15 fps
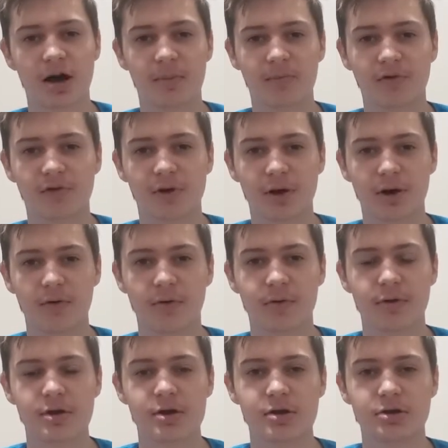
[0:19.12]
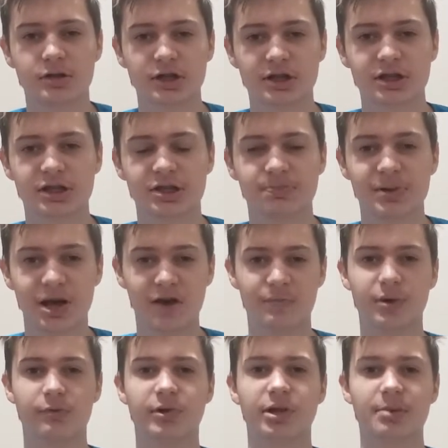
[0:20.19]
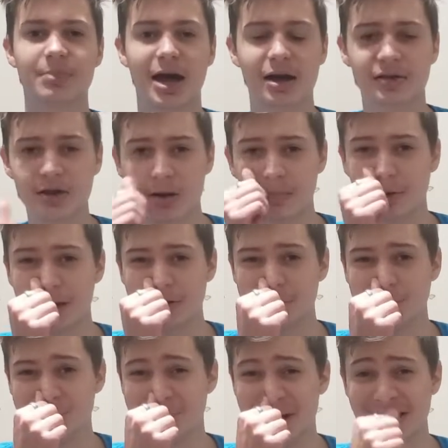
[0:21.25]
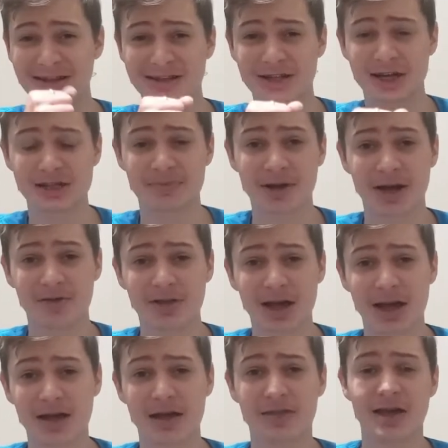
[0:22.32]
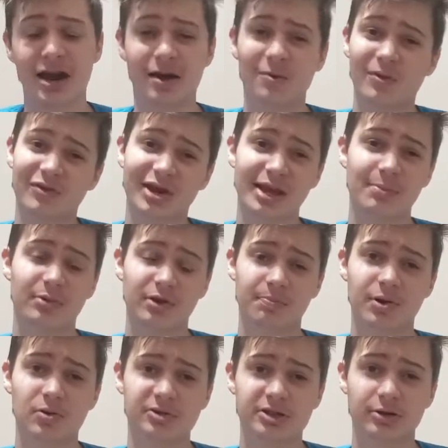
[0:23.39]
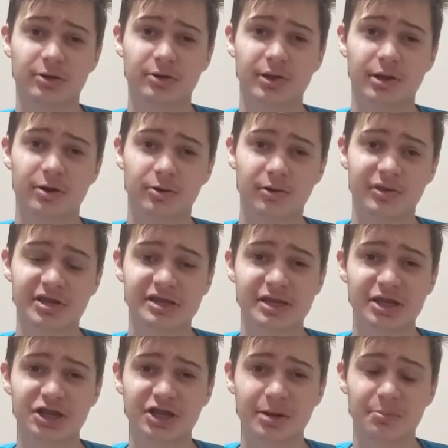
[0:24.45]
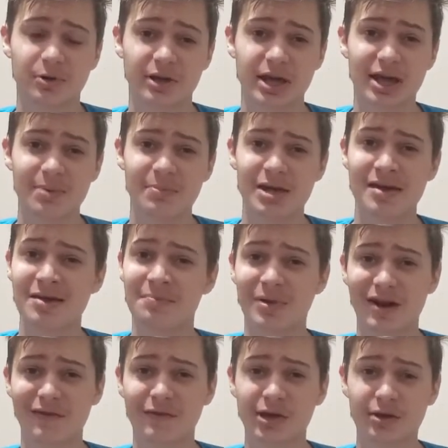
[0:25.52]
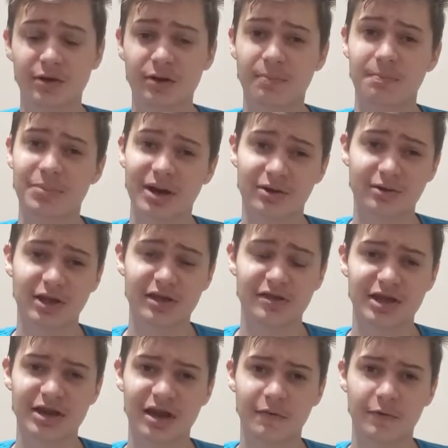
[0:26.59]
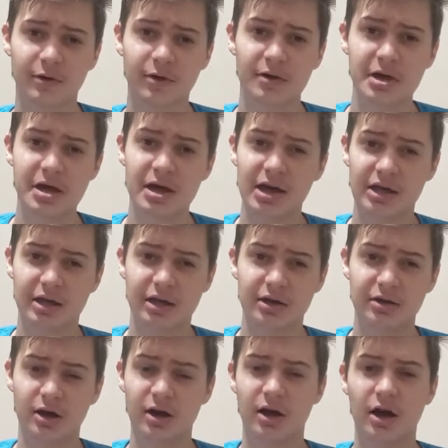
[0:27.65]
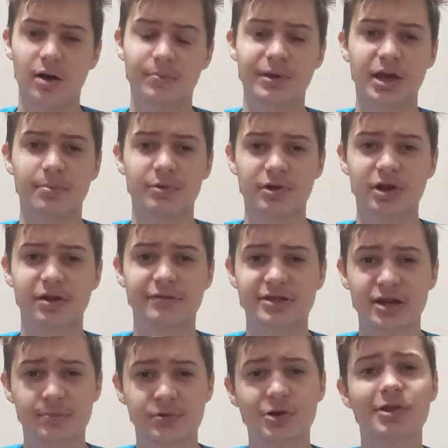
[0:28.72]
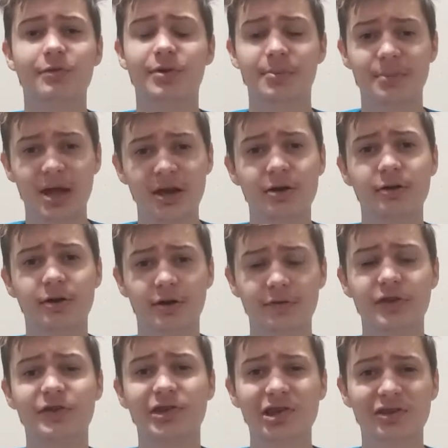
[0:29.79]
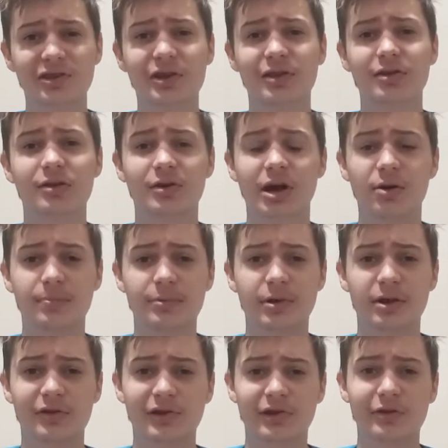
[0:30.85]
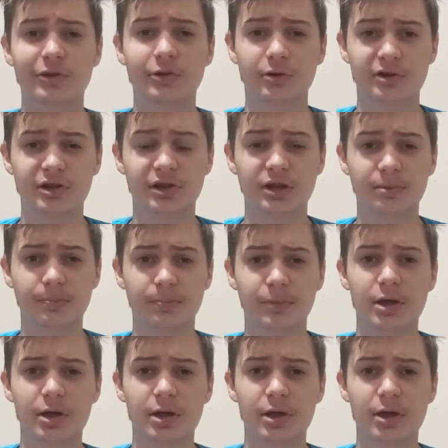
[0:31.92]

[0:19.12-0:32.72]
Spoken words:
So just I've been really backed up. I do apologize about that and that I wasn't able to post earlier on the City Shaper game, but I figured better late than never, and I'll be able to give tips on the remainder of the season to help assist your team.